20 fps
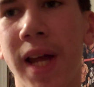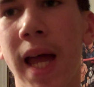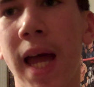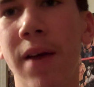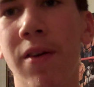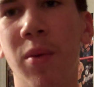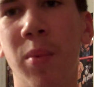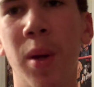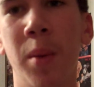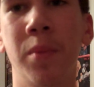that,
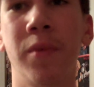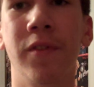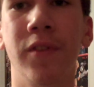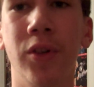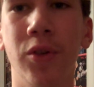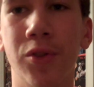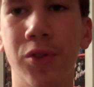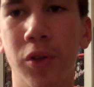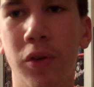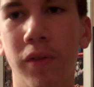every
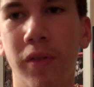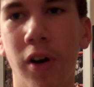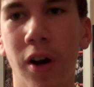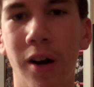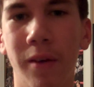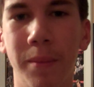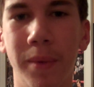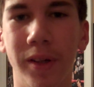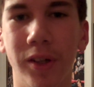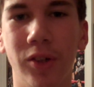pay-per-view so
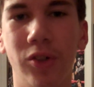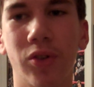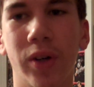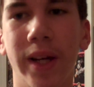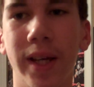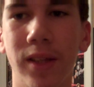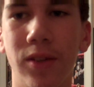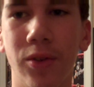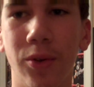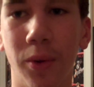far has been
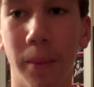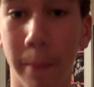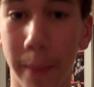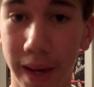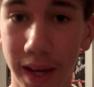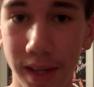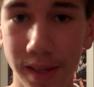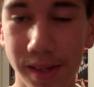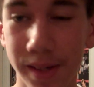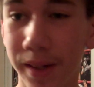great to
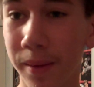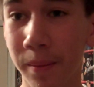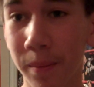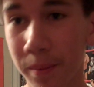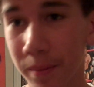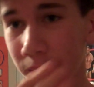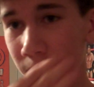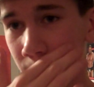amazing.